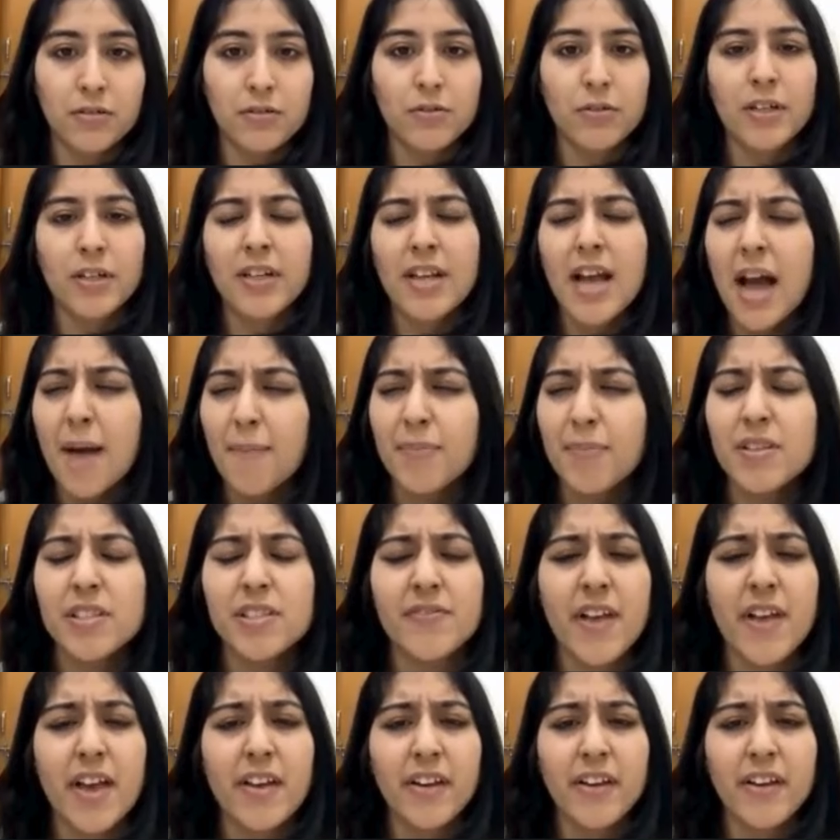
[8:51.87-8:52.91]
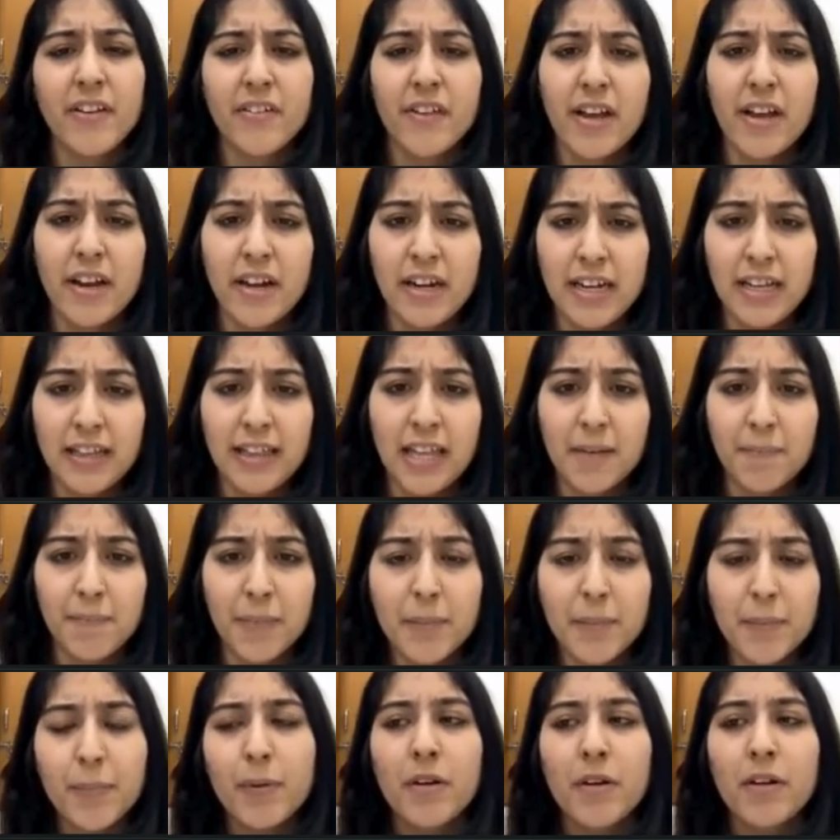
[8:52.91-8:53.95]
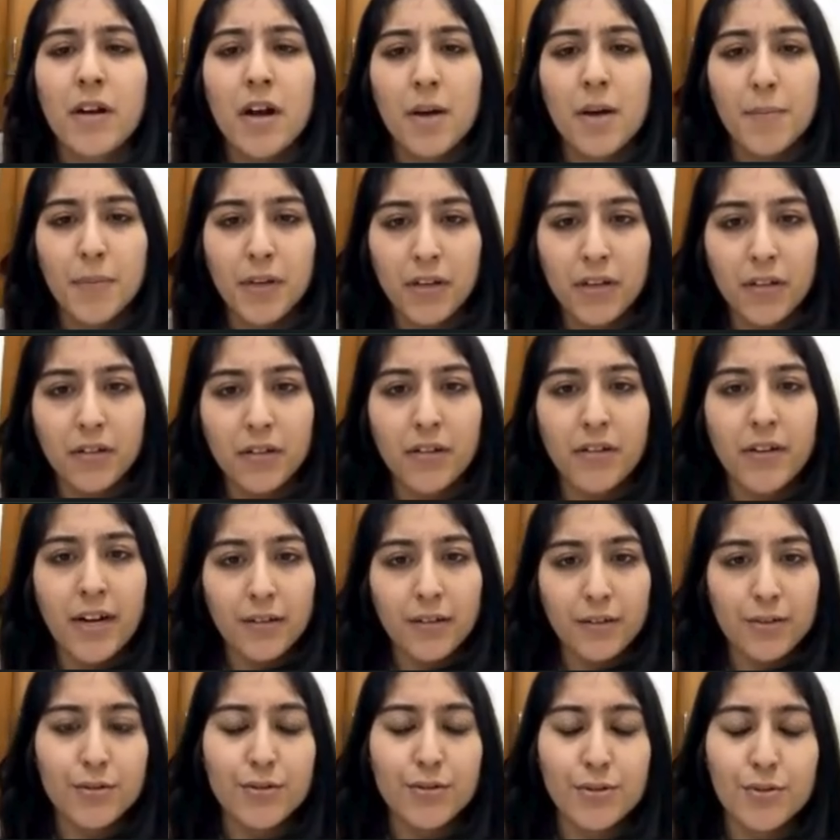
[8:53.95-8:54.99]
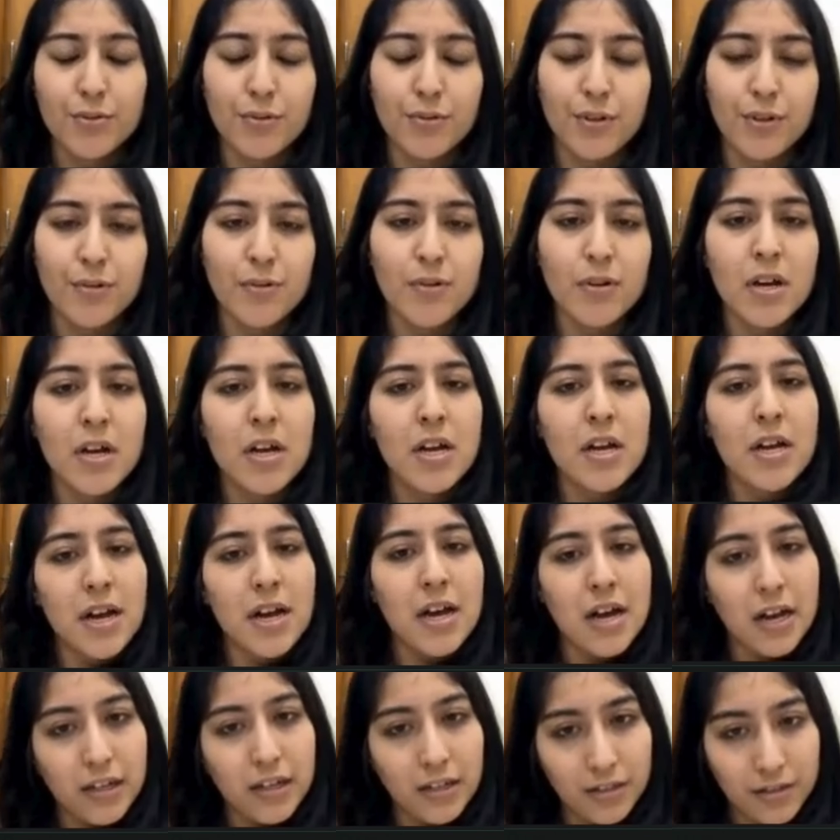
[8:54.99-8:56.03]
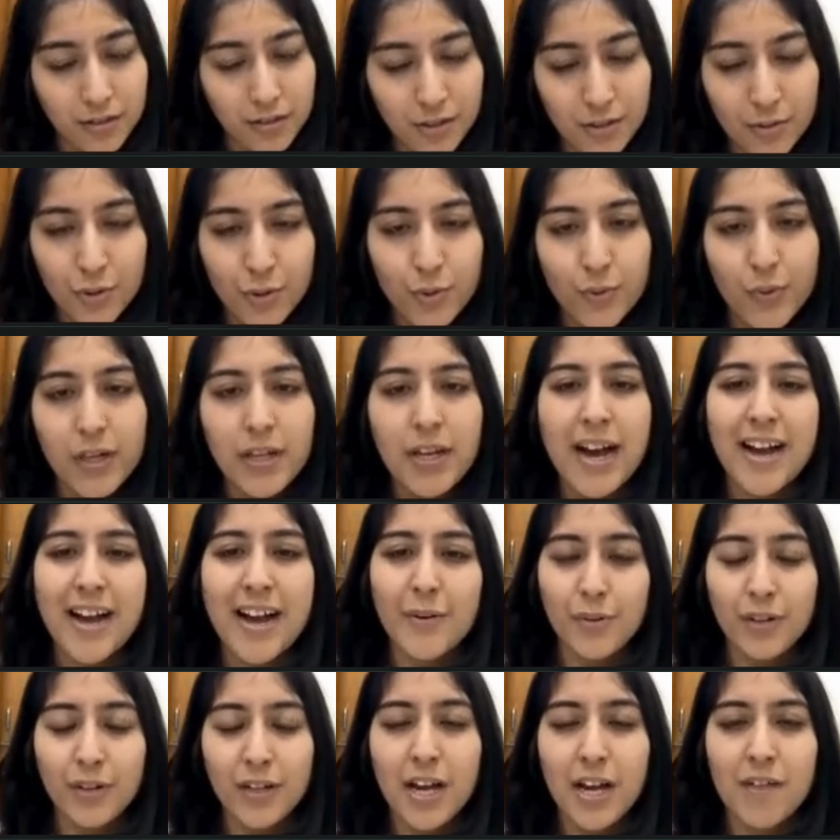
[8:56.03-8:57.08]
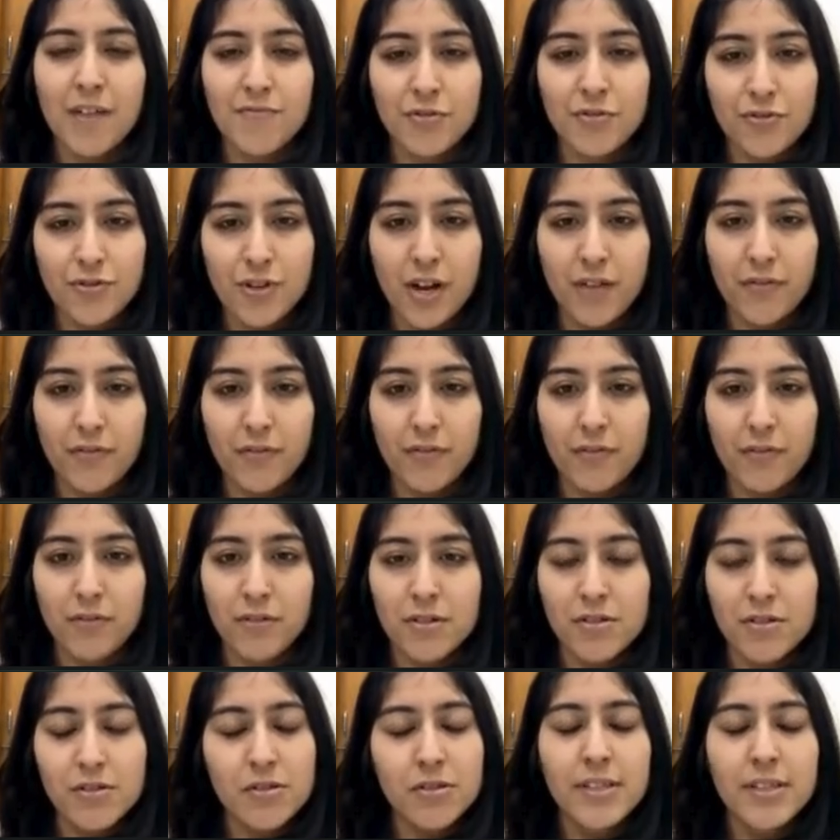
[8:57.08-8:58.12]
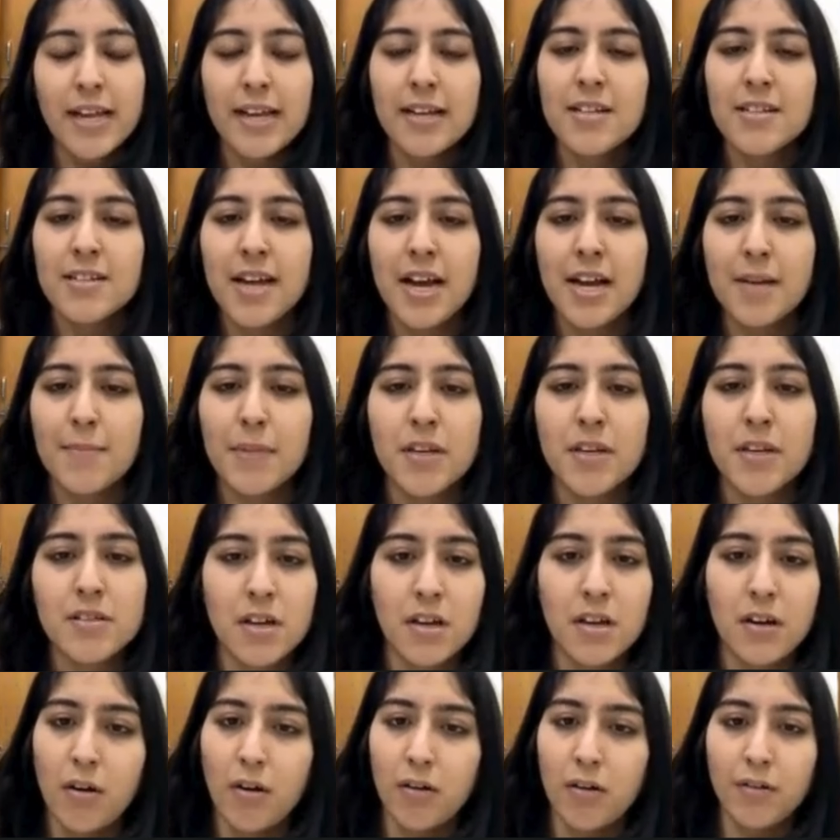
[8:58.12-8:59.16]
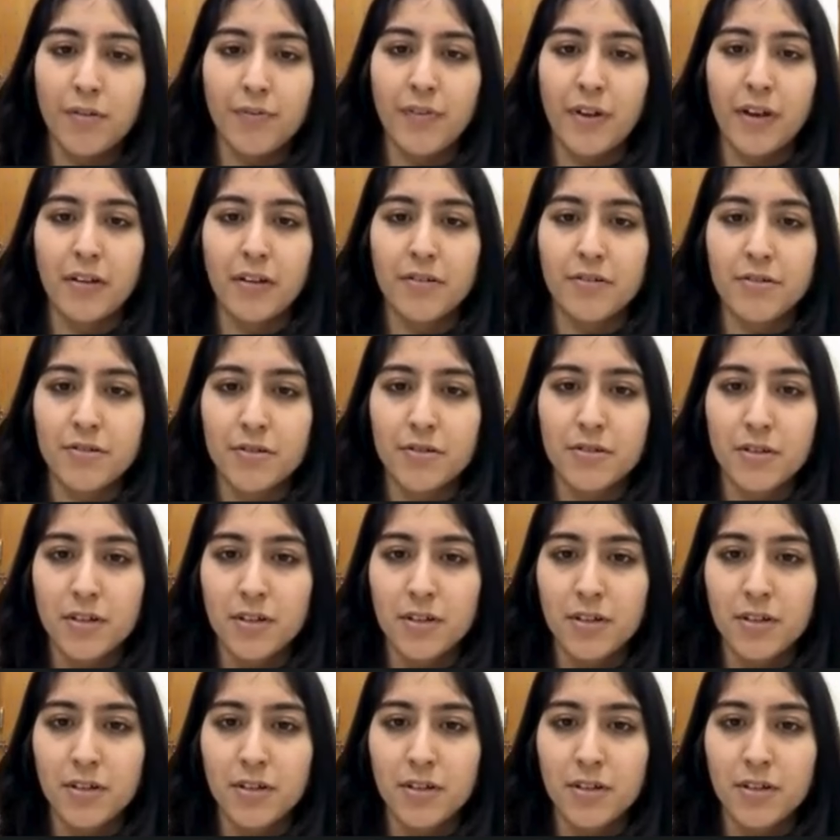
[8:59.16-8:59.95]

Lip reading: So it happens very rarely that people come here at the studio. Usually I only have to travel. So then timings are not fixed.